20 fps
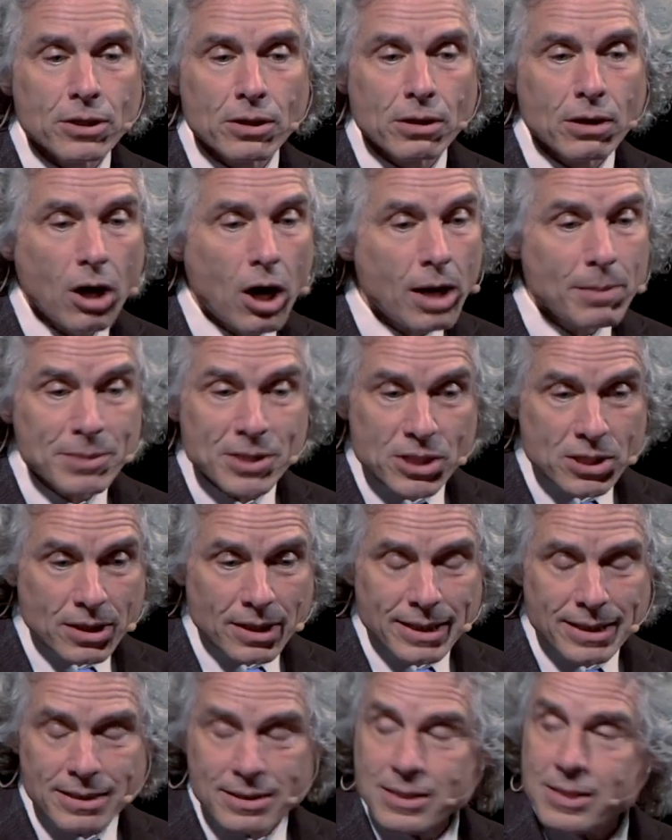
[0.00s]
to
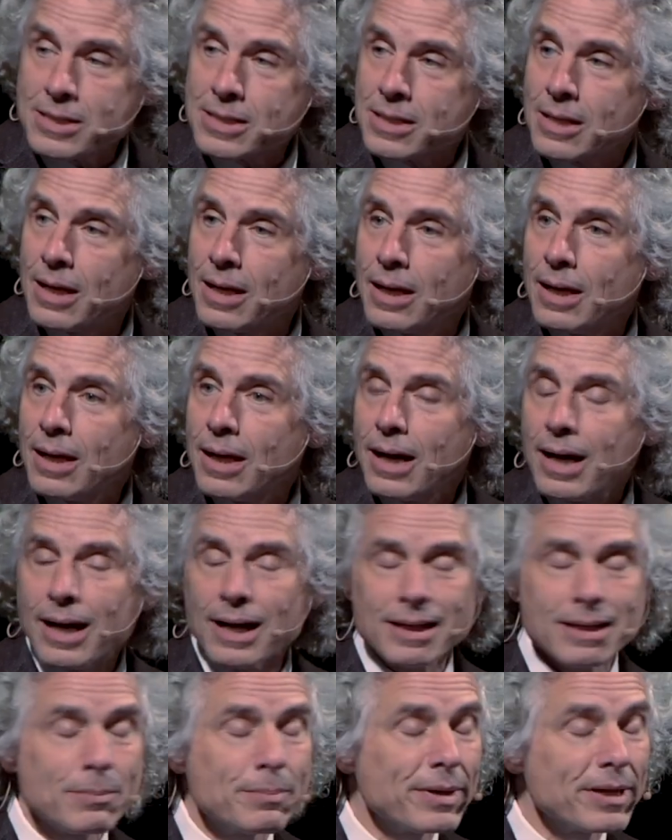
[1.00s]
homicides,
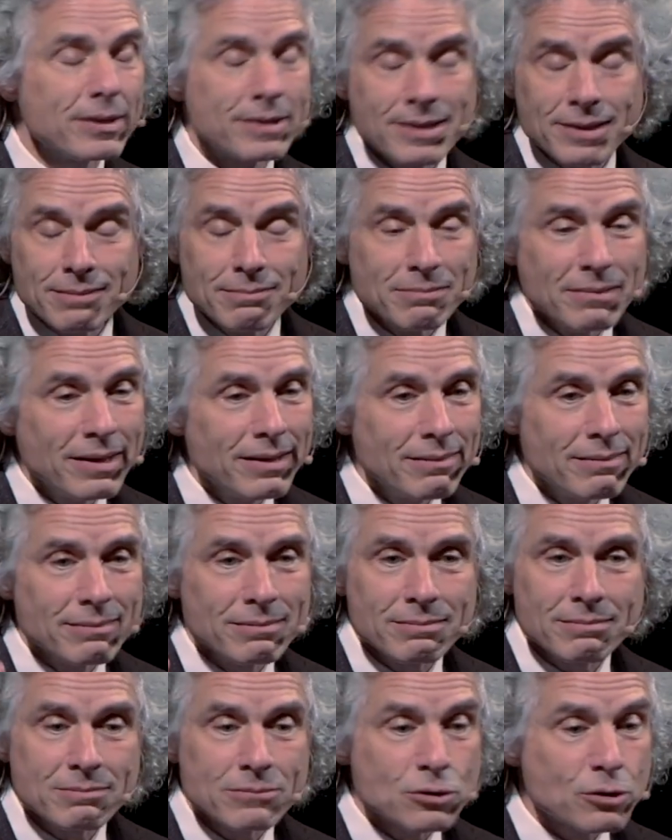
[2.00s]
compared to
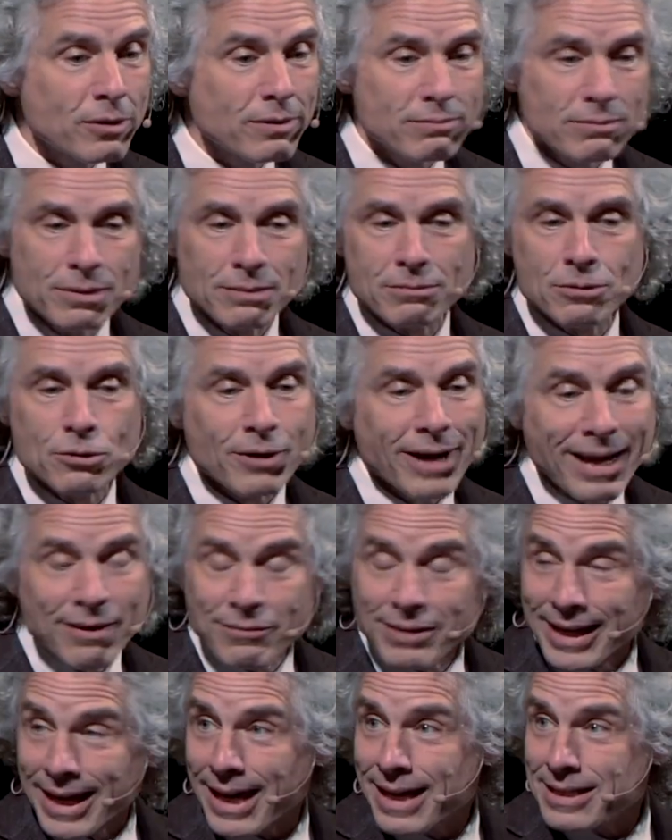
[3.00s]

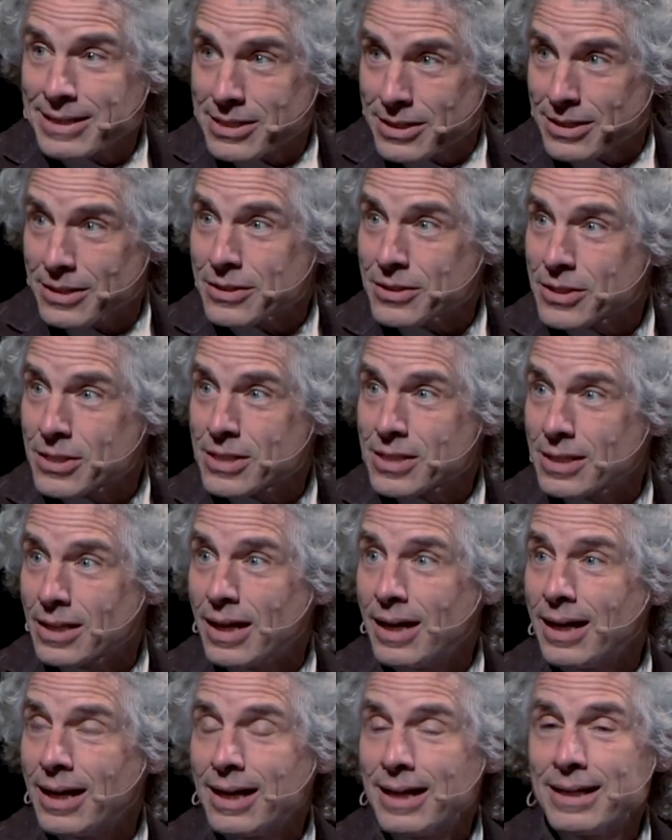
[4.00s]
traffic accidents,
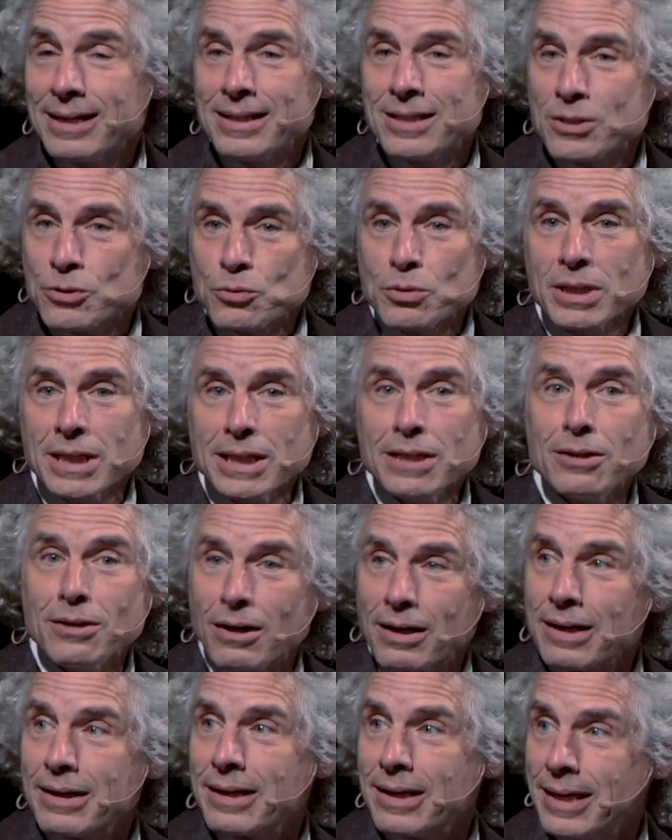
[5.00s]
it's really
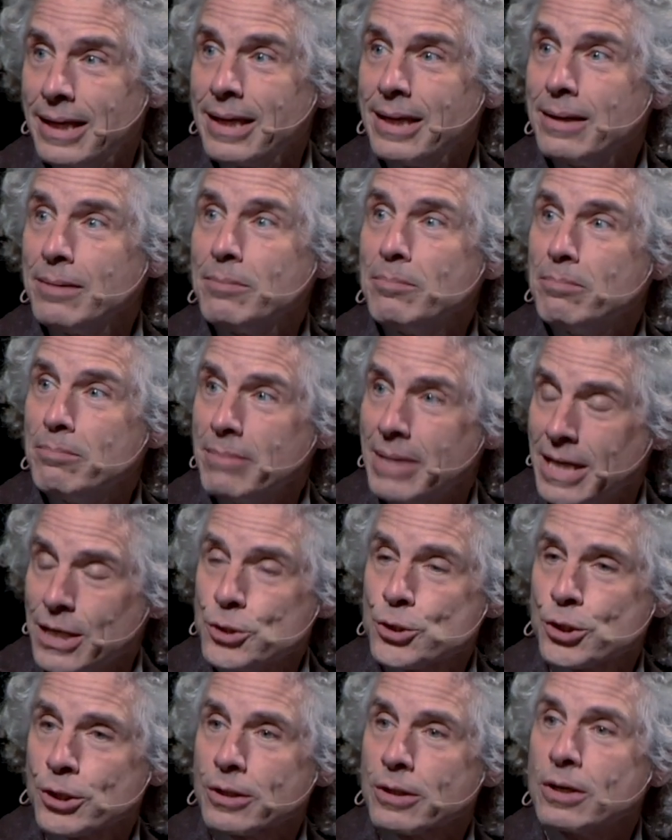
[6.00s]
not a
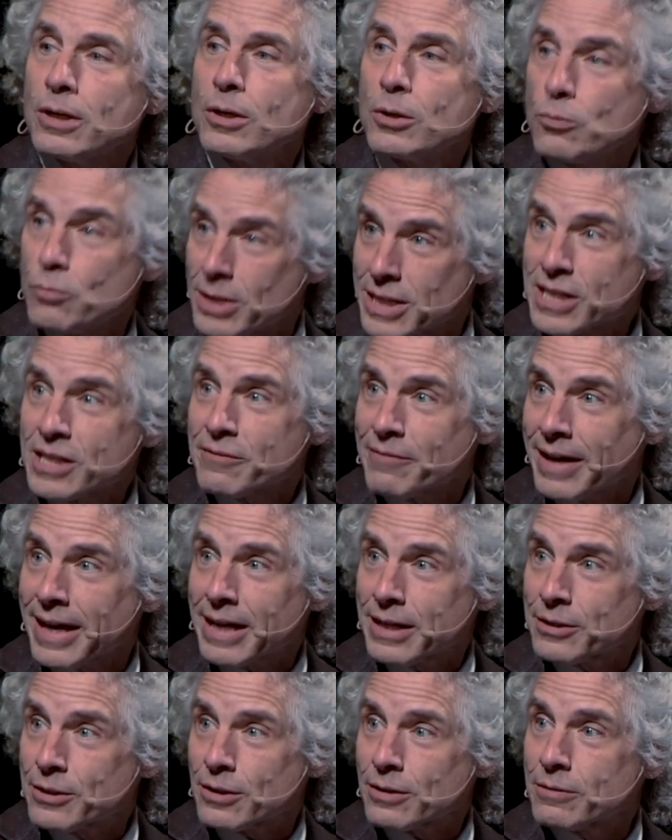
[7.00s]
major risk
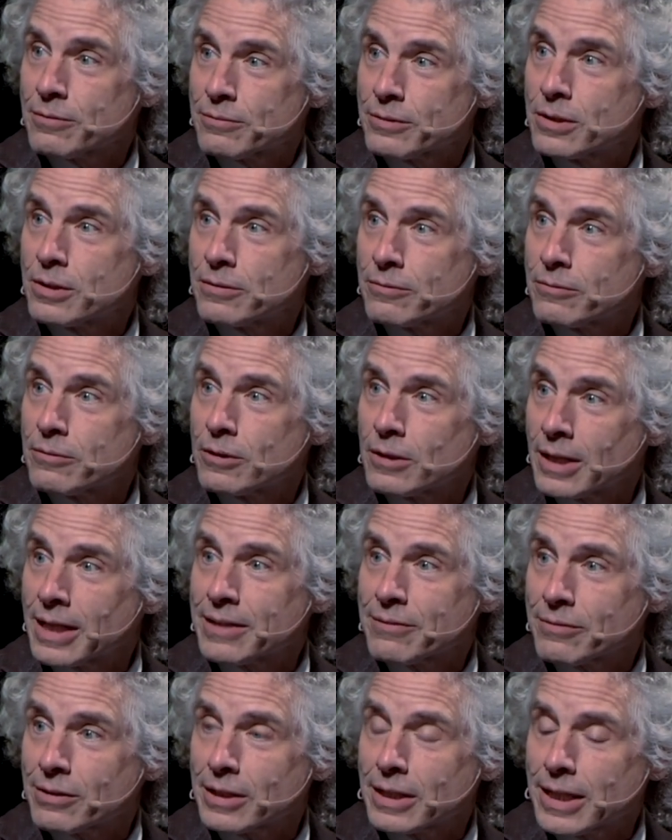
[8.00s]
factor for
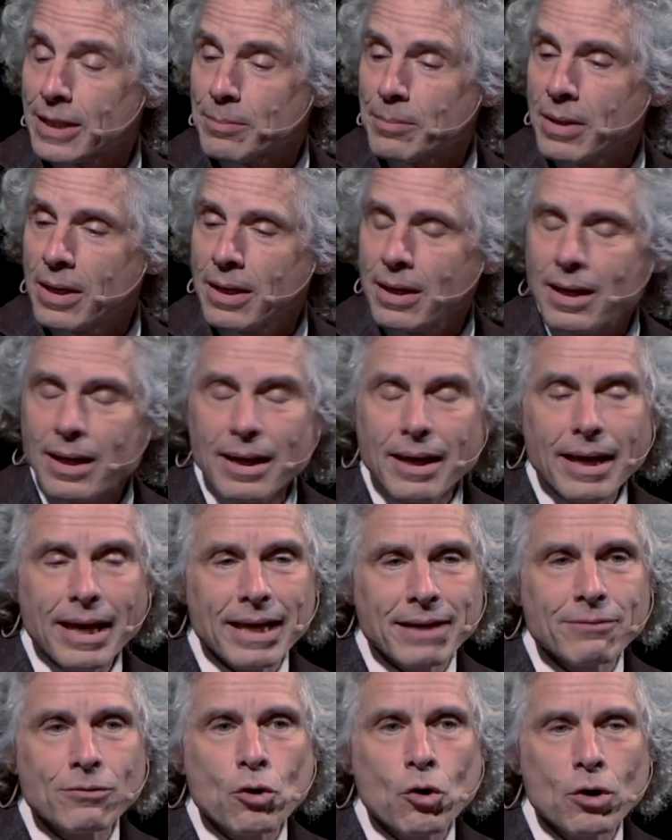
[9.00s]
life and limb.
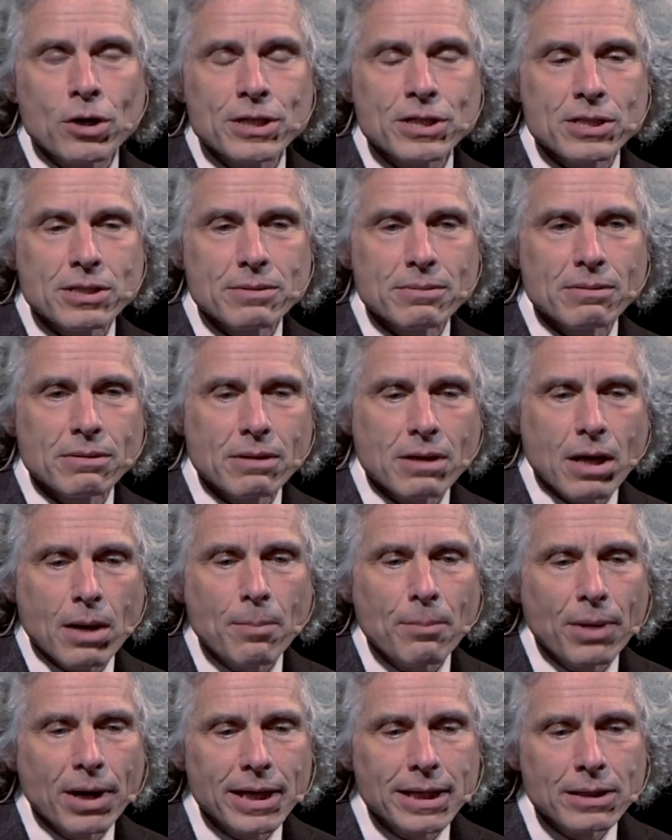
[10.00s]
And of course,
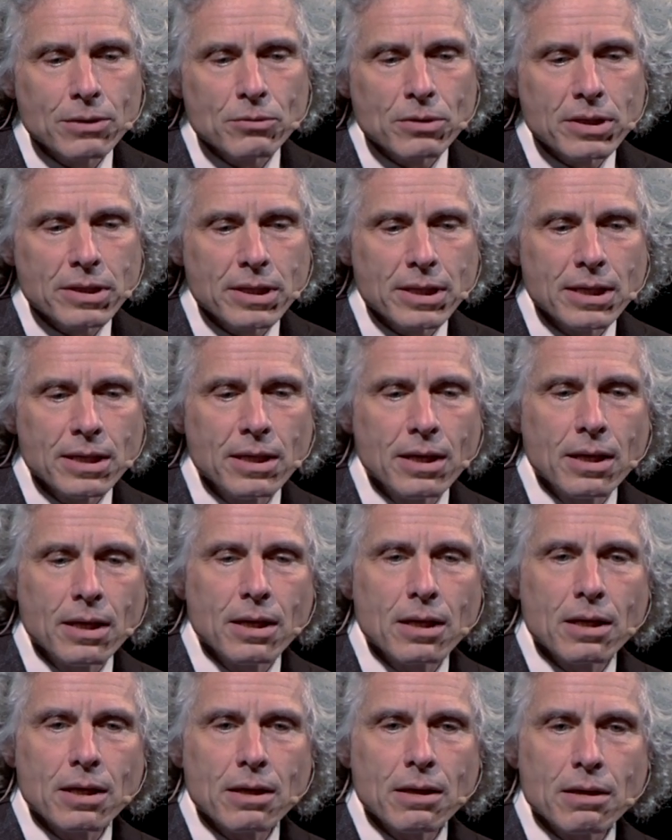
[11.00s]
combined with
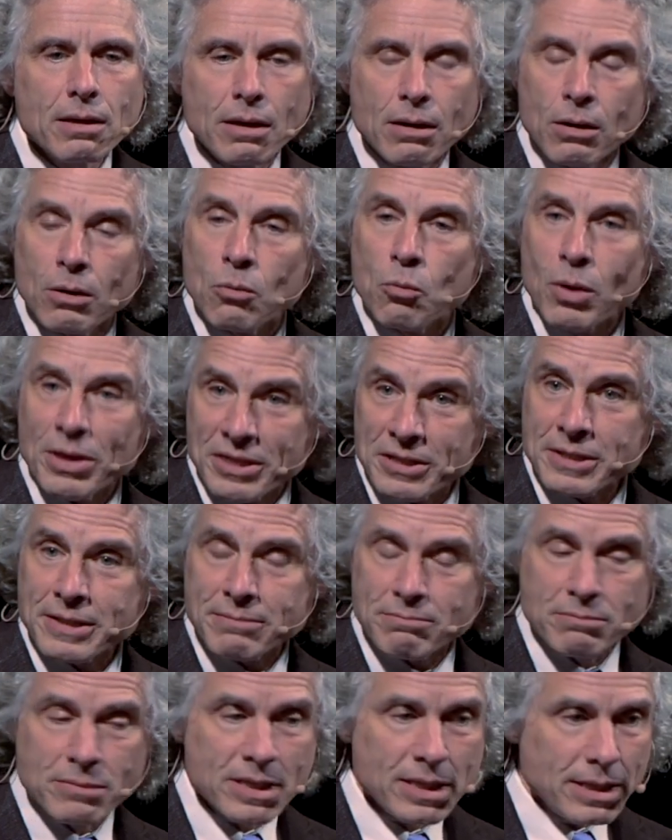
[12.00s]
what
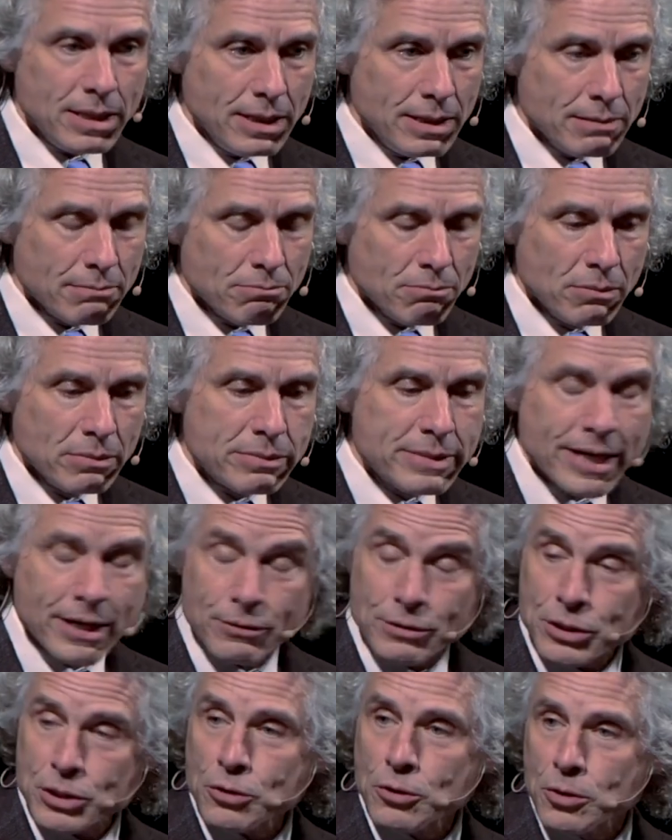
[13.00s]
the
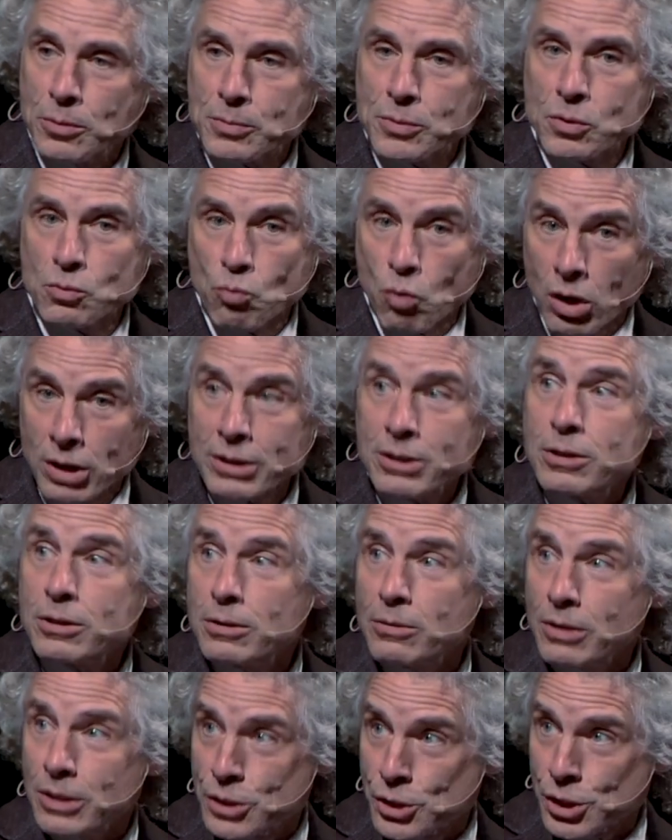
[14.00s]
terrorist groups want
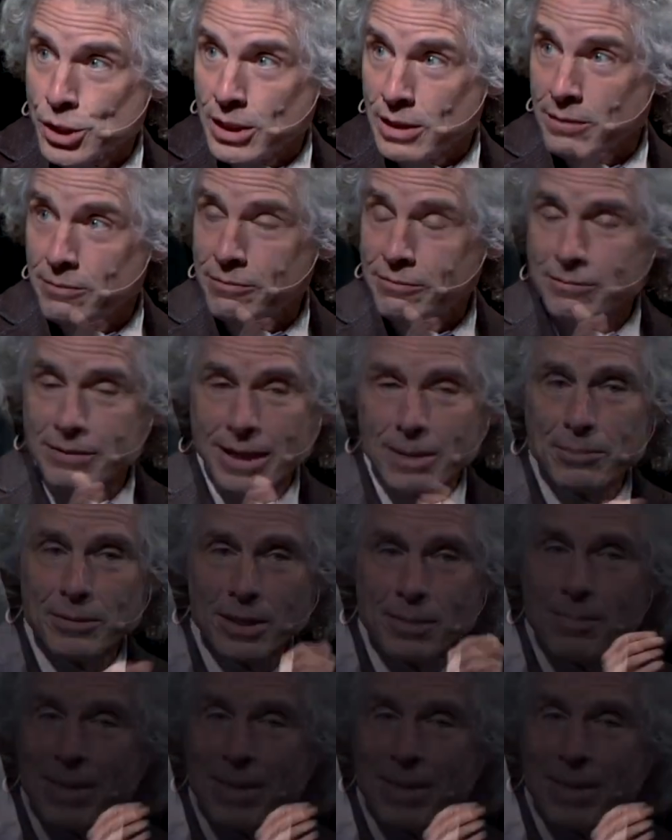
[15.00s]
to achieve, namely